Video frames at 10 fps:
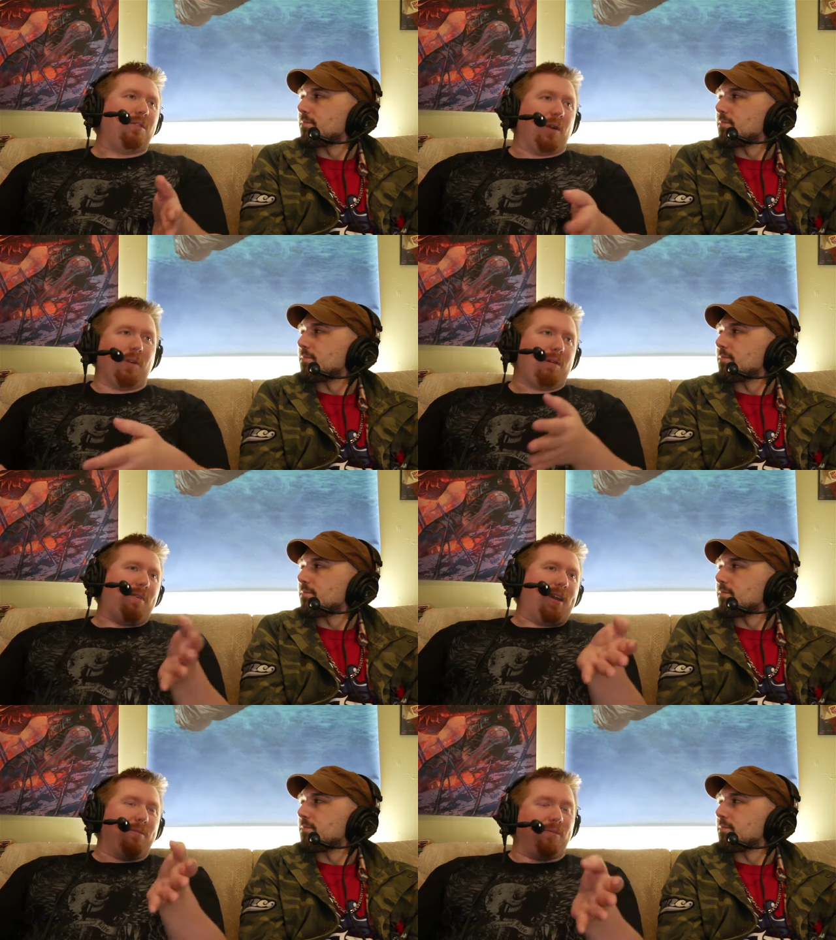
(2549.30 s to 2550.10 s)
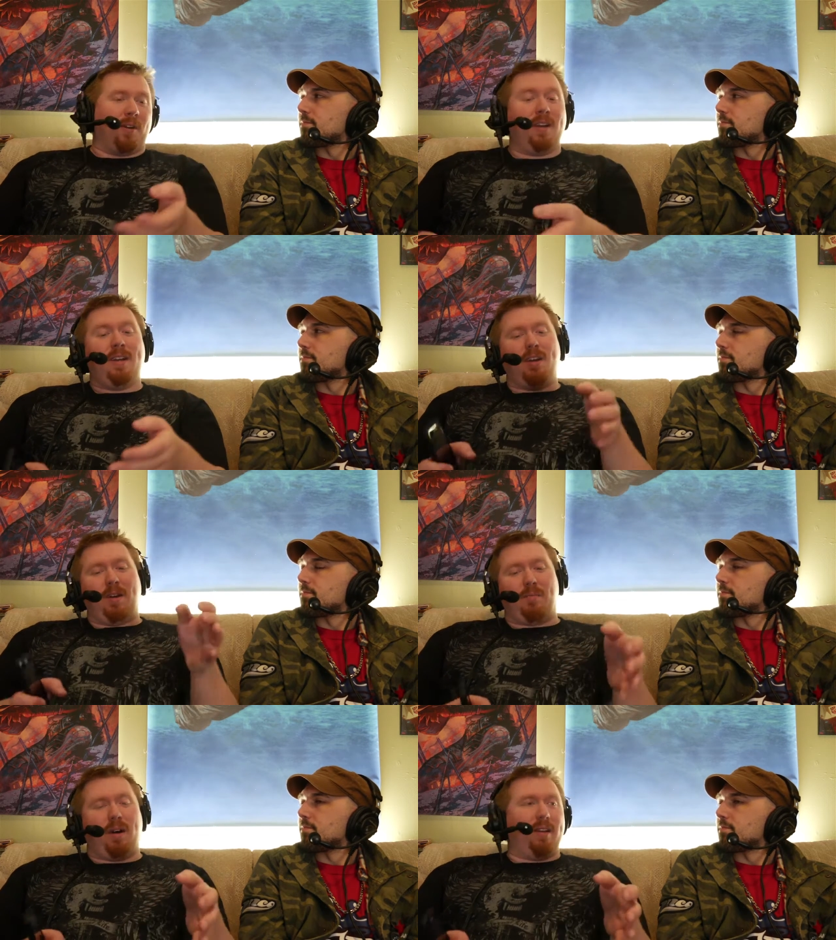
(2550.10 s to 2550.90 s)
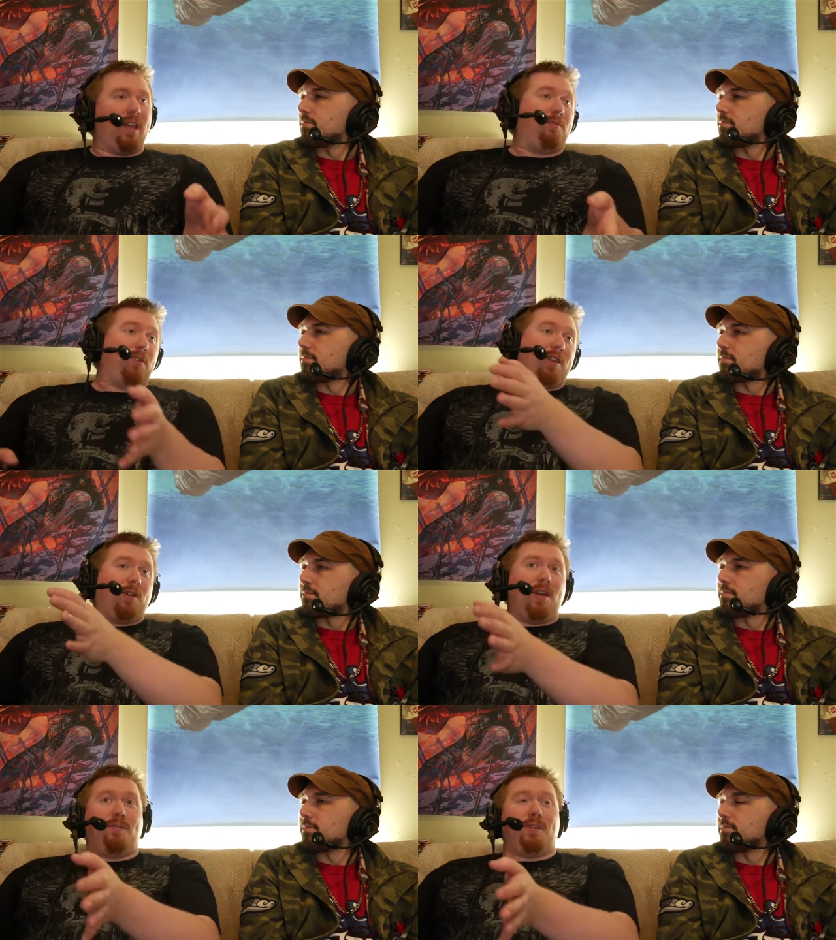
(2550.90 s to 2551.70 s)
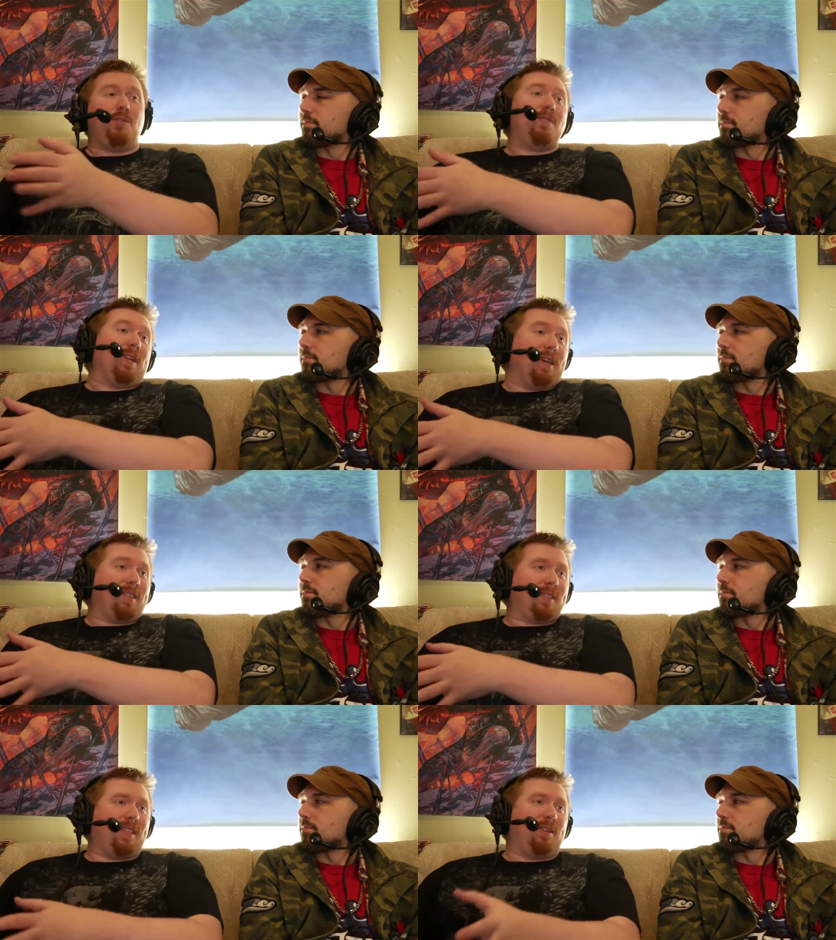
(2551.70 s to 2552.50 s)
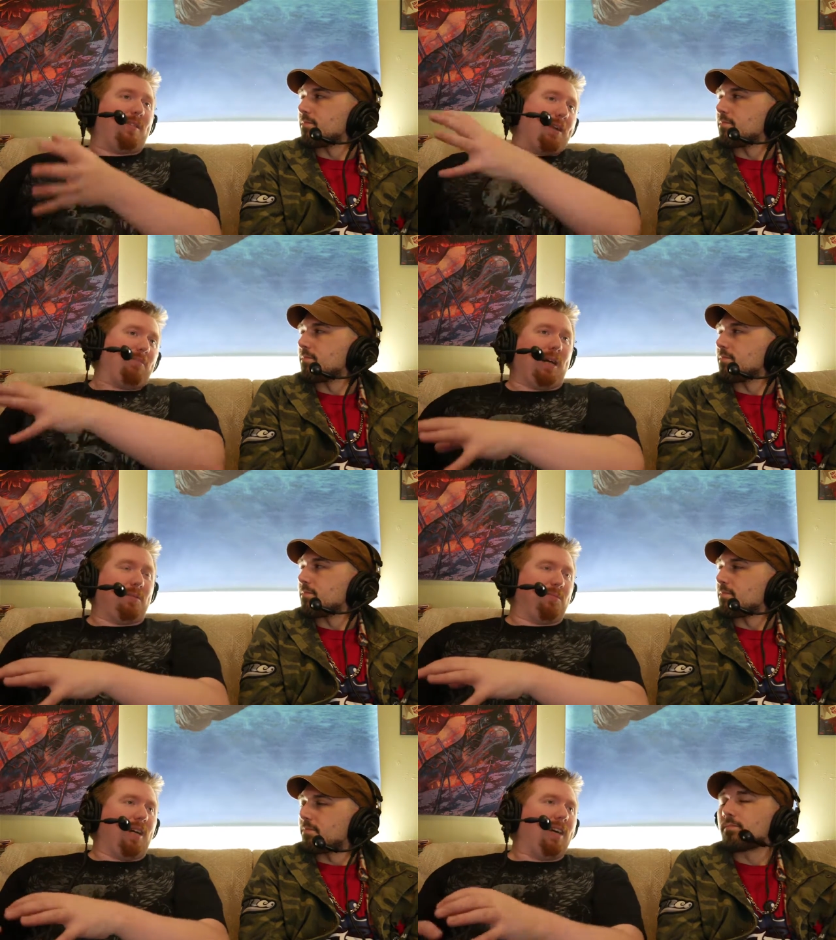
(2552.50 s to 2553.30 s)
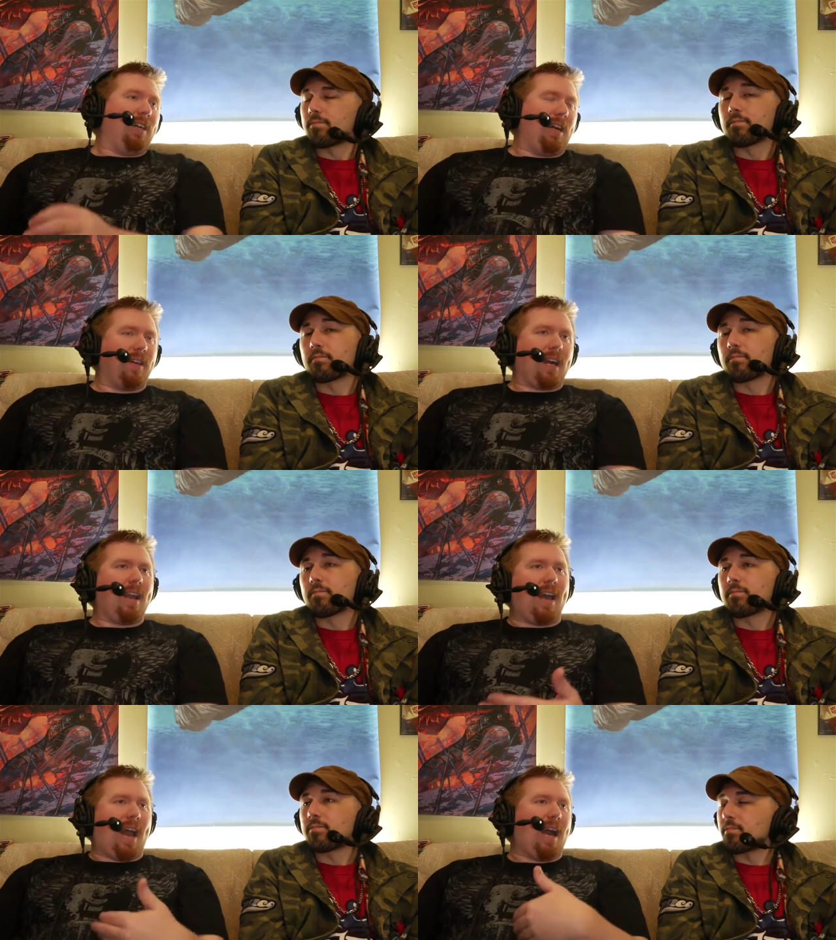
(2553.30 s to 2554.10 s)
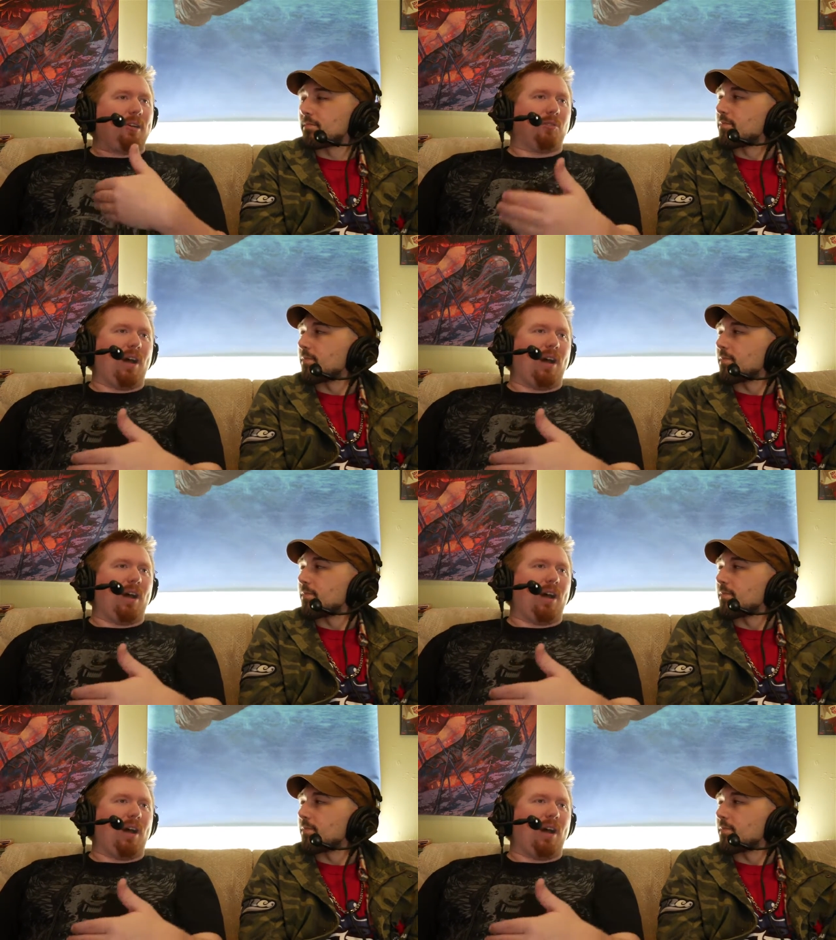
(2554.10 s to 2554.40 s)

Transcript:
Speaker 1: doing here? What am I paying them for? But if we, you know, if you do need us, then like blah blah blah, and they kind of haggle